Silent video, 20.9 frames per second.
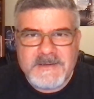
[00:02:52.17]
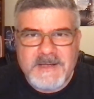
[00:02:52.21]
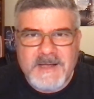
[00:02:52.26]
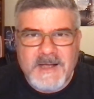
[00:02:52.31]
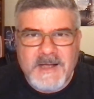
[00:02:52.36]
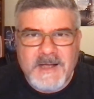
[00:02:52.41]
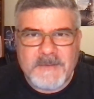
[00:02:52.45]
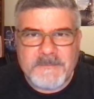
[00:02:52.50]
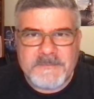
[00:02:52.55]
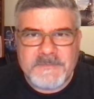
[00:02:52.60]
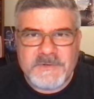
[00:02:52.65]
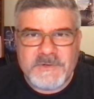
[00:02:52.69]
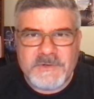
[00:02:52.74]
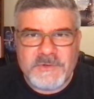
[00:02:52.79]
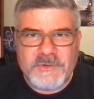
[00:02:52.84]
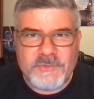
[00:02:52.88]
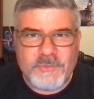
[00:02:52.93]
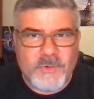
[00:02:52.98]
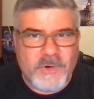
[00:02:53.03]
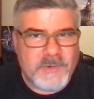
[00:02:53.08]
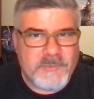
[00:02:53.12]
Um,
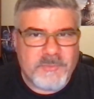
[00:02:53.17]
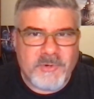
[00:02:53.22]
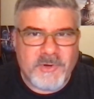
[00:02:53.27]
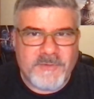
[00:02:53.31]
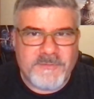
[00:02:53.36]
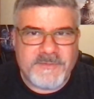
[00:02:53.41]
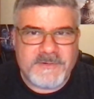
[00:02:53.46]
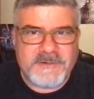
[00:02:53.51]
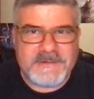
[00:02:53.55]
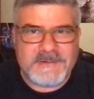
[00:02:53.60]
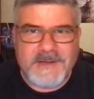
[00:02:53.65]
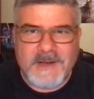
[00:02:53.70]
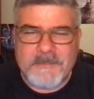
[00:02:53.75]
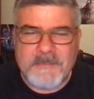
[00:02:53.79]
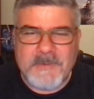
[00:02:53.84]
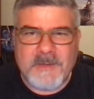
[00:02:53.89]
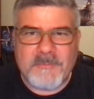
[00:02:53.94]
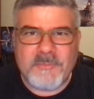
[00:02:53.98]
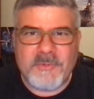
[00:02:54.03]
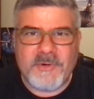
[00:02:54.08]
you aren't perfect. I'm not